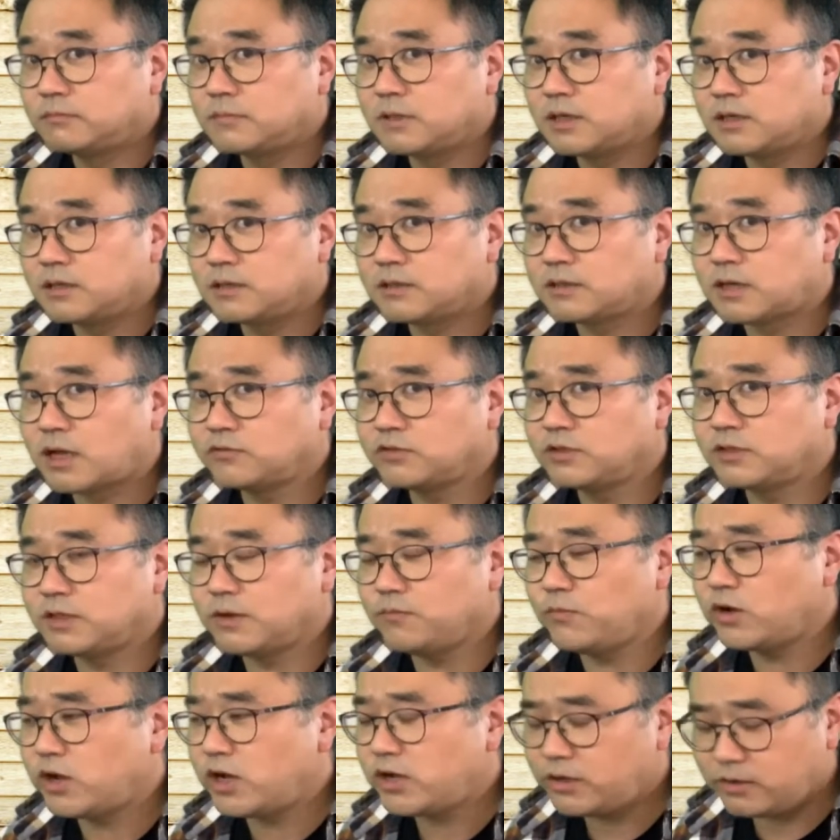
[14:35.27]
Sounds
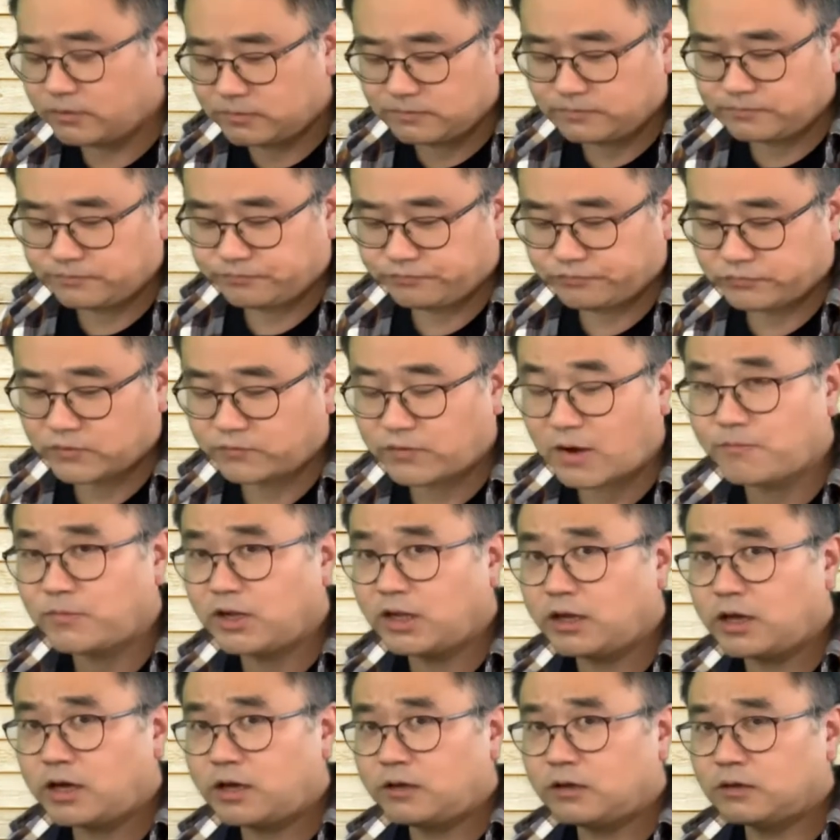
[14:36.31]
similar?
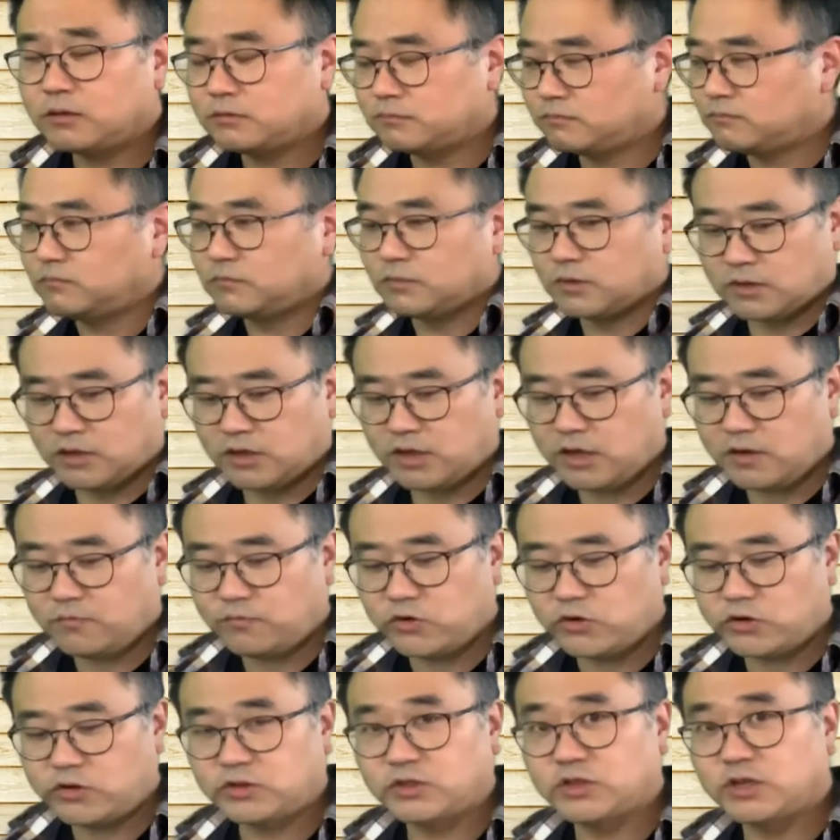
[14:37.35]
Familiar?
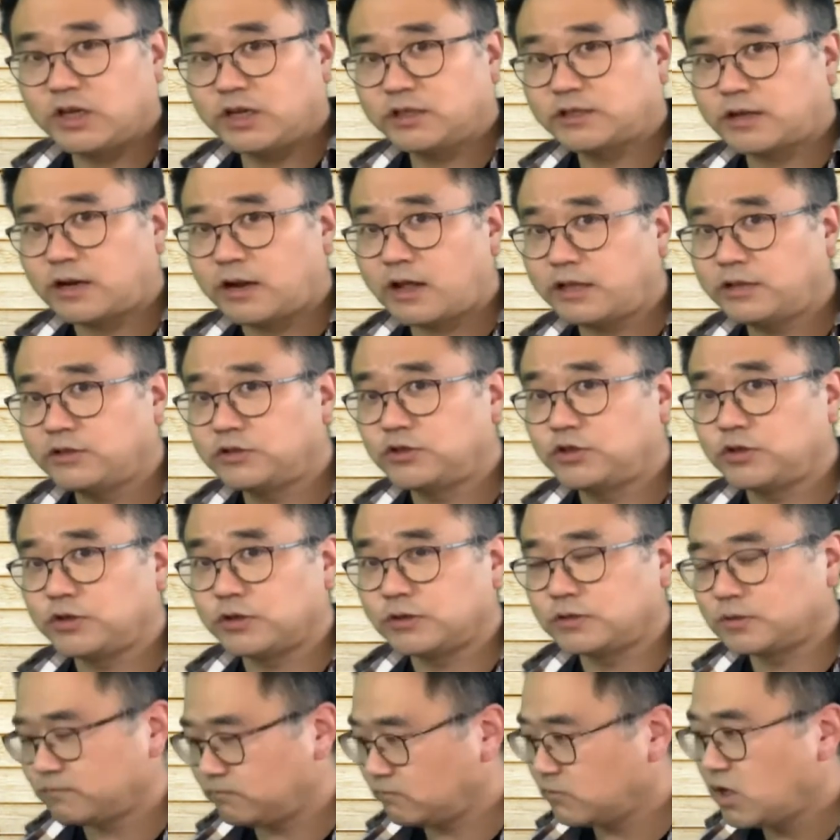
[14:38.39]
Hebrews, Israelites,
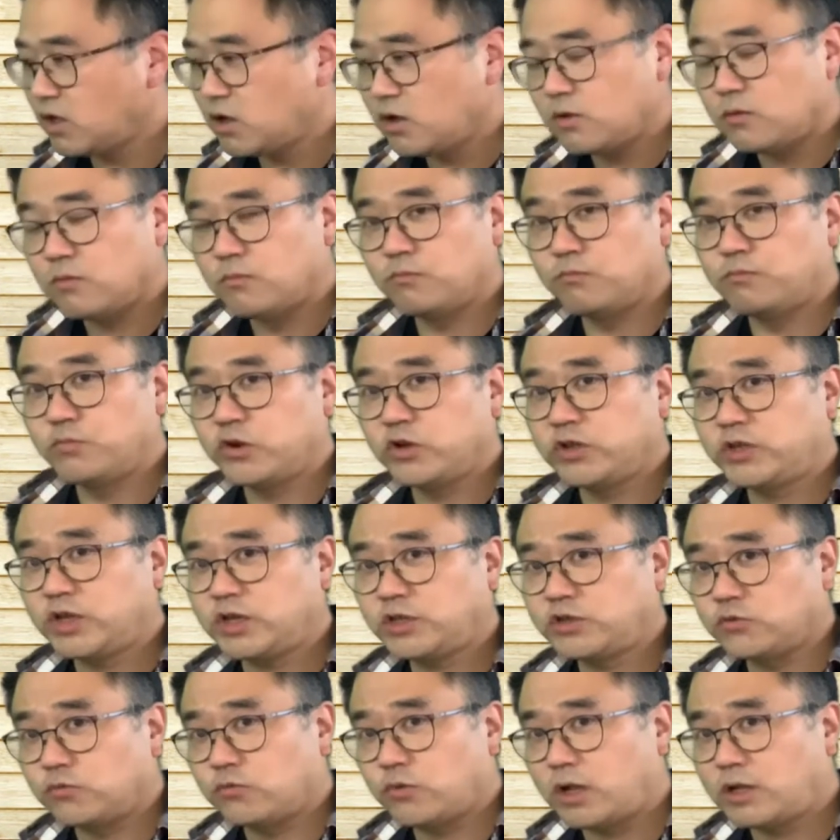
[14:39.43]
Jews. British,
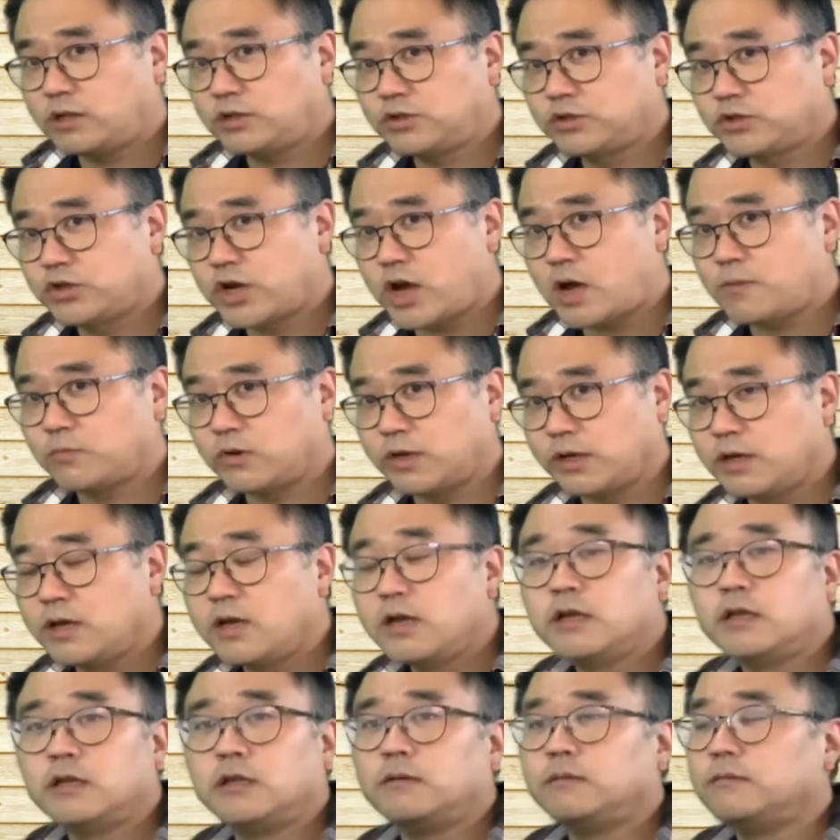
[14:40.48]
Welsh, Cymry.
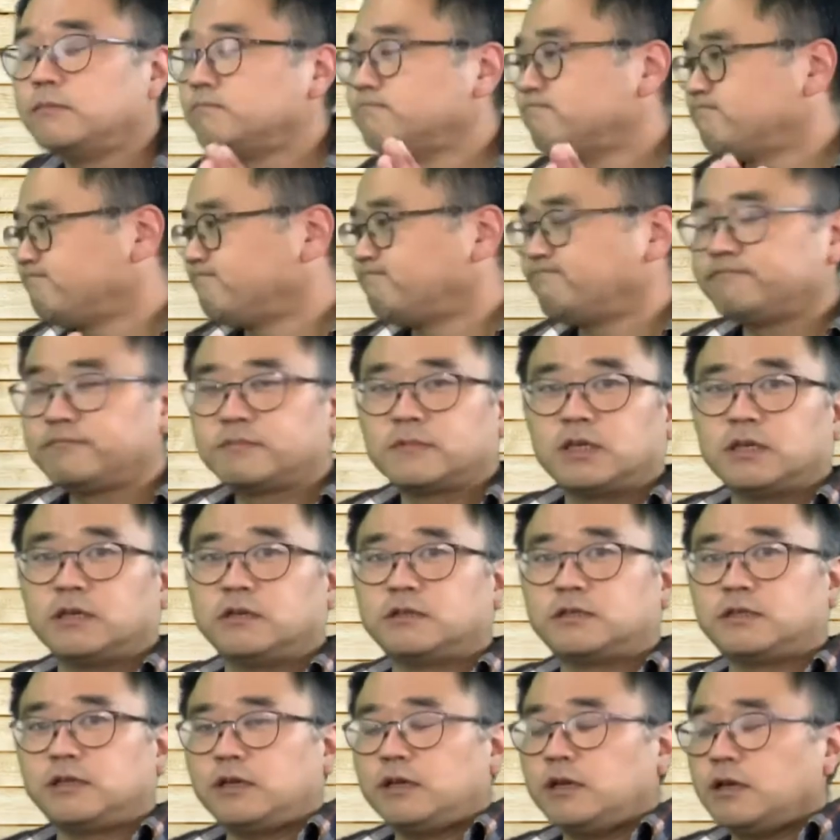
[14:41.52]
You
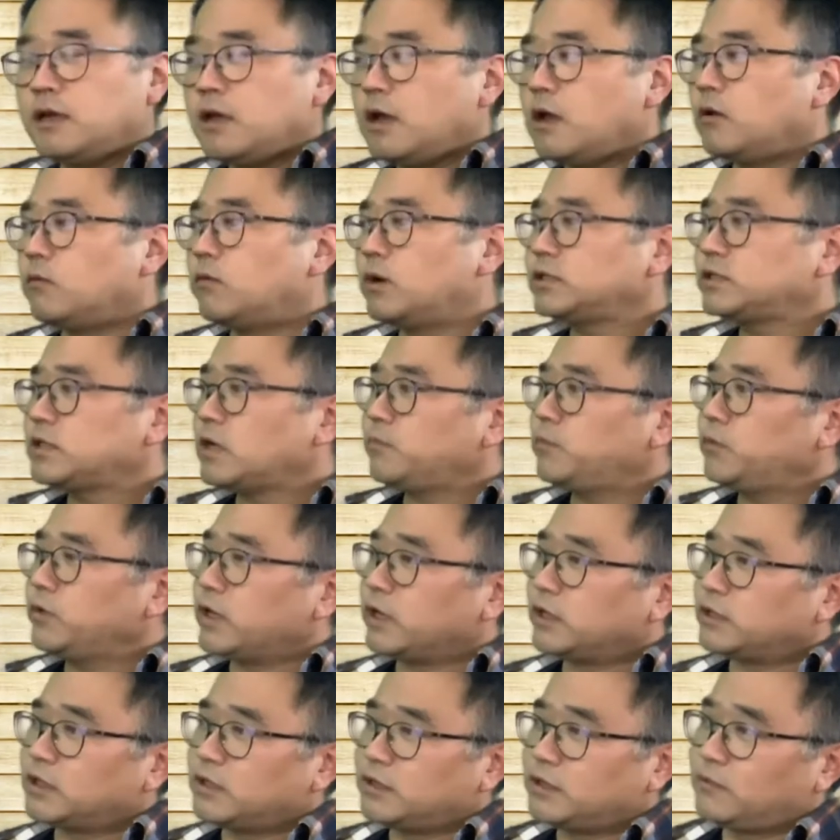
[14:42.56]
see, what's happening
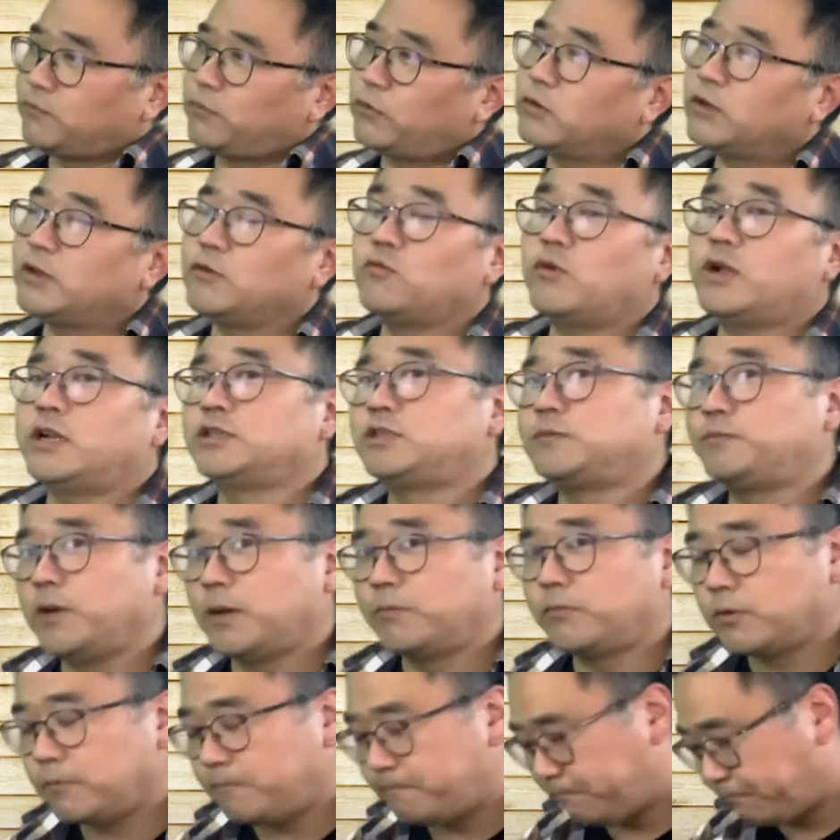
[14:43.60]
for the Welsh
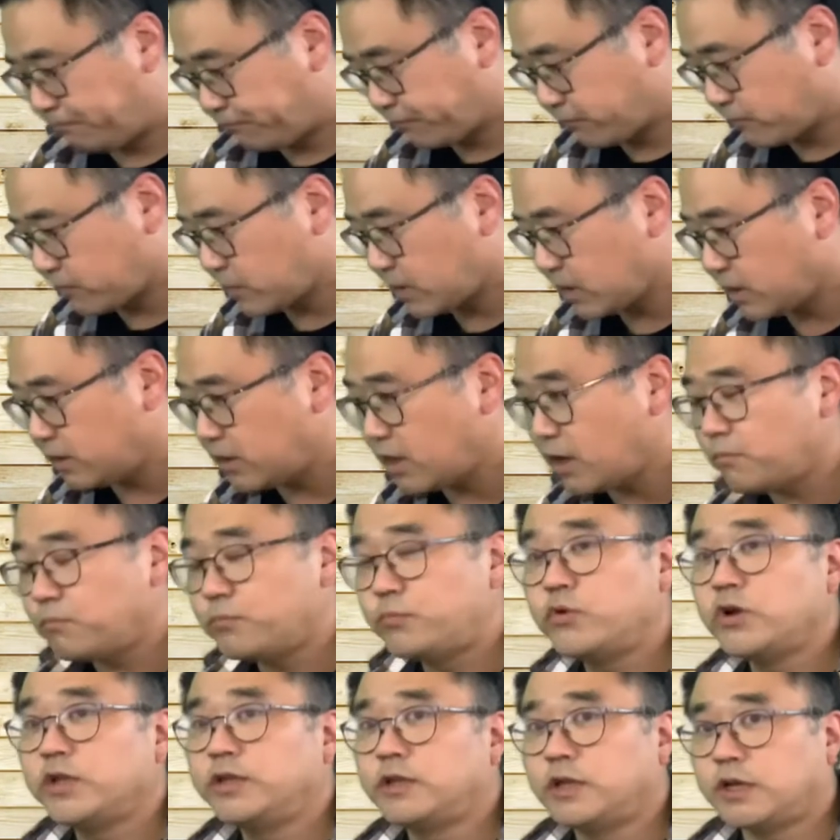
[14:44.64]
people? They're
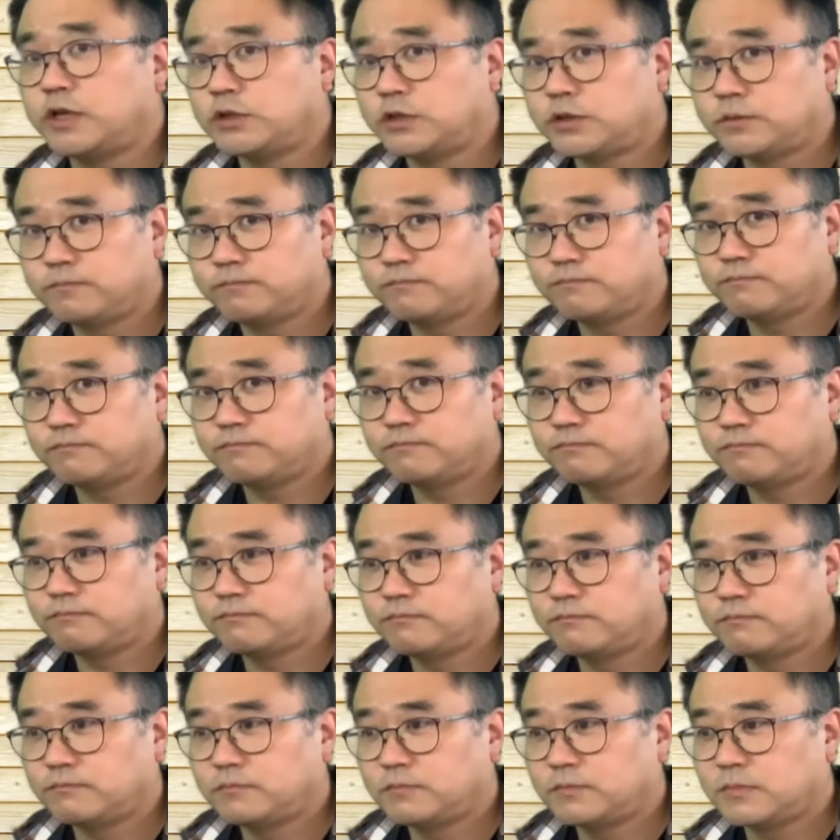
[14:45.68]
British.
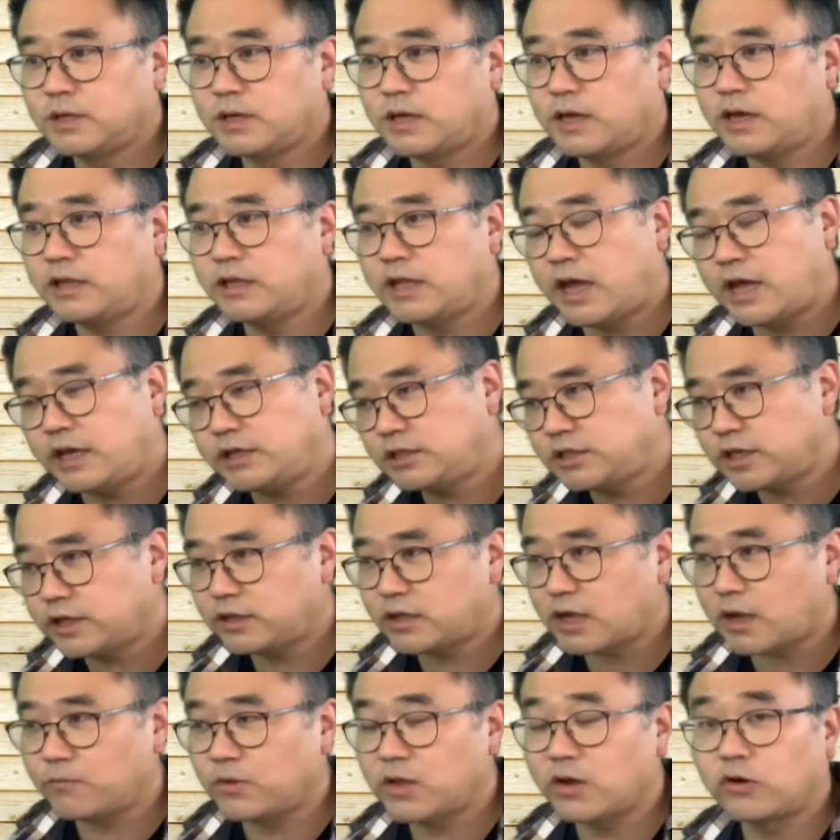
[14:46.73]
In the ancient
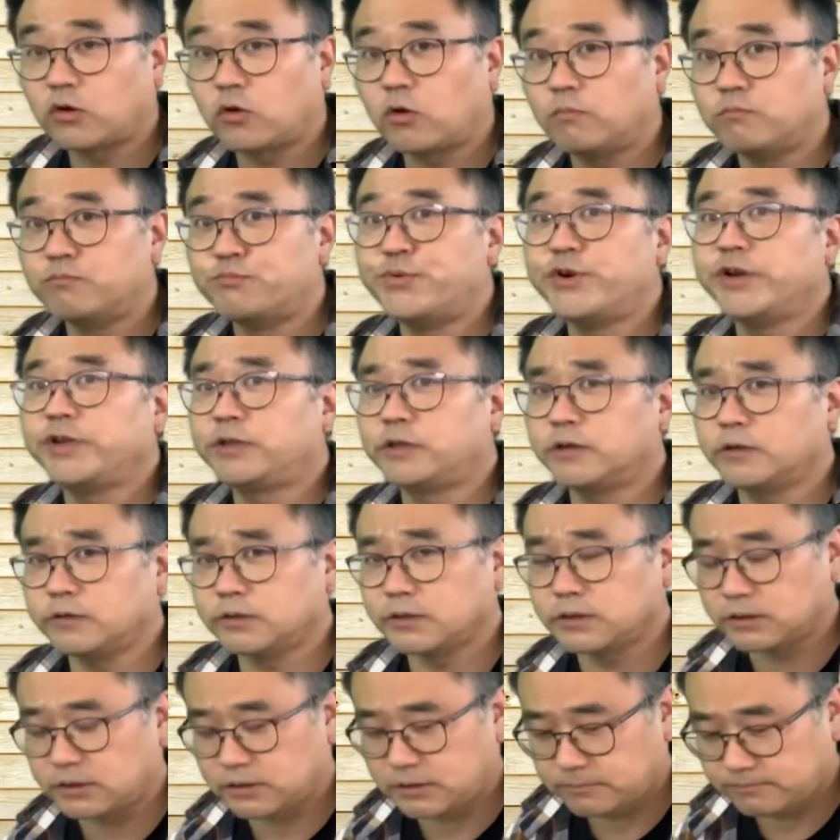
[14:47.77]
time, they're called
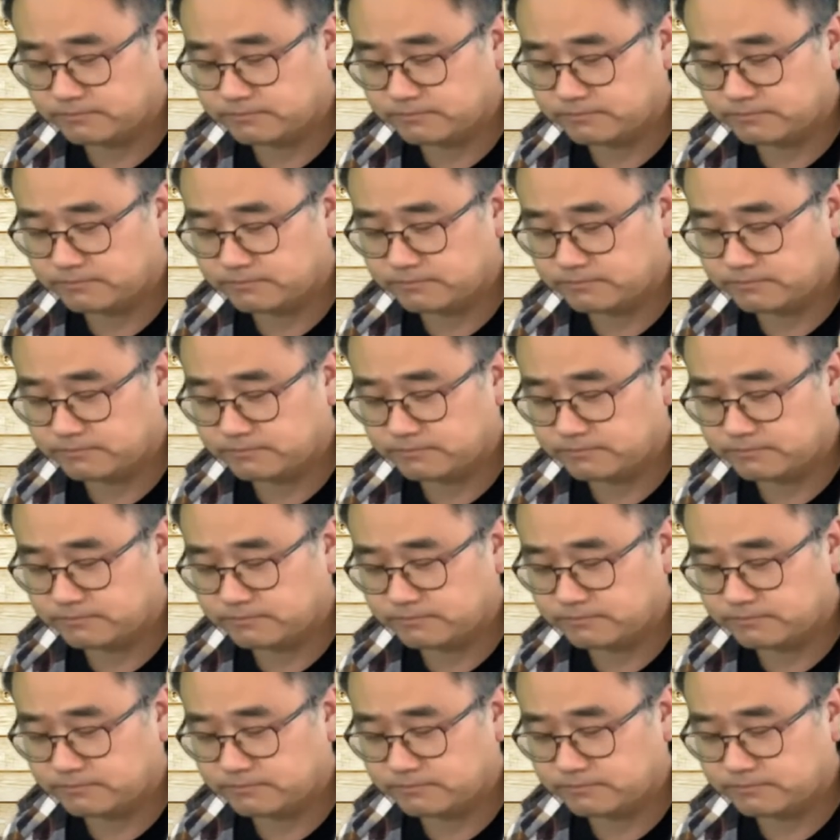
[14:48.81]
Britons.